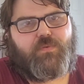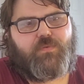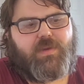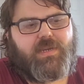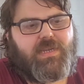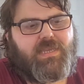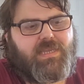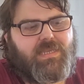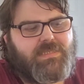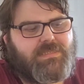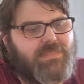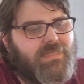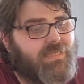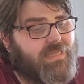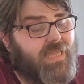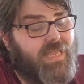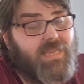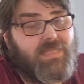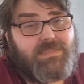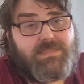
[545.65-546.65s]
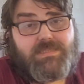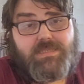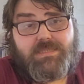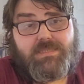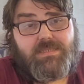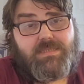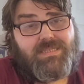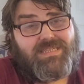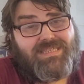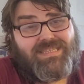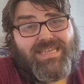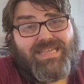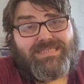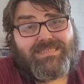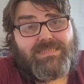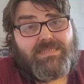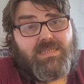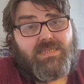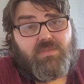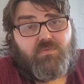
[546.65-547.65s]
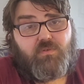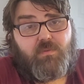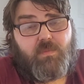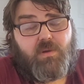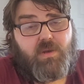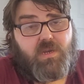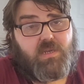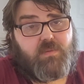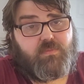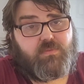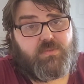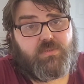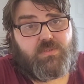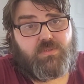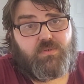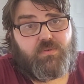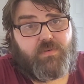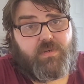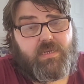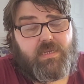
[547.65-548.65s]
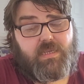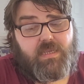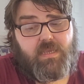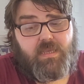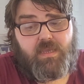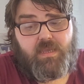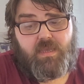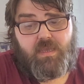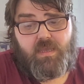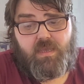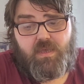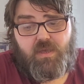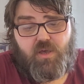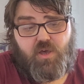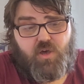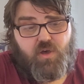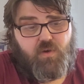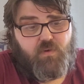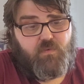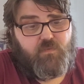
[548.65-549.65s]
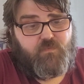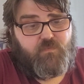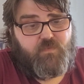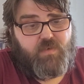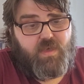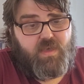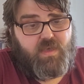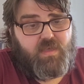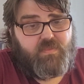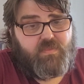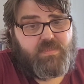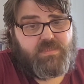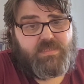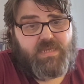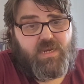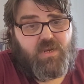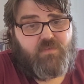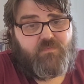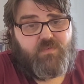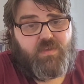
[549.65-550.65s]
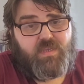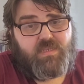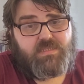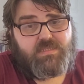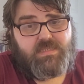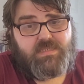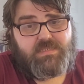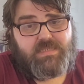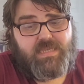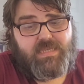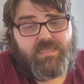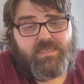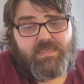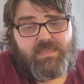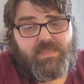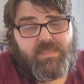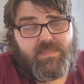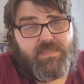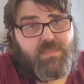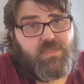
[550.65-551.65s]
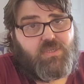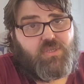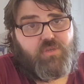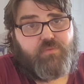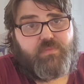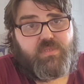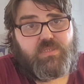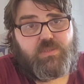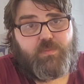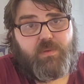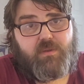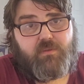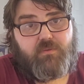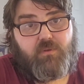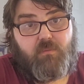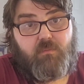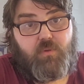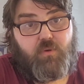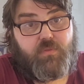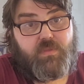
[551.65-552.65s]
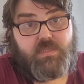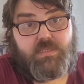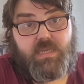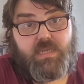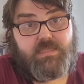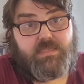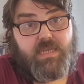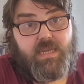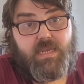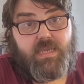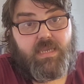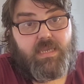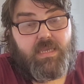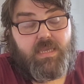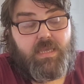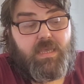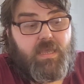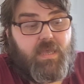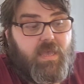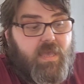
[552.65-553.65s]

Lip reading: It really is. And again, it's just yet another remarkable story of the sacrifices and the human spirit that are on board the Titanic.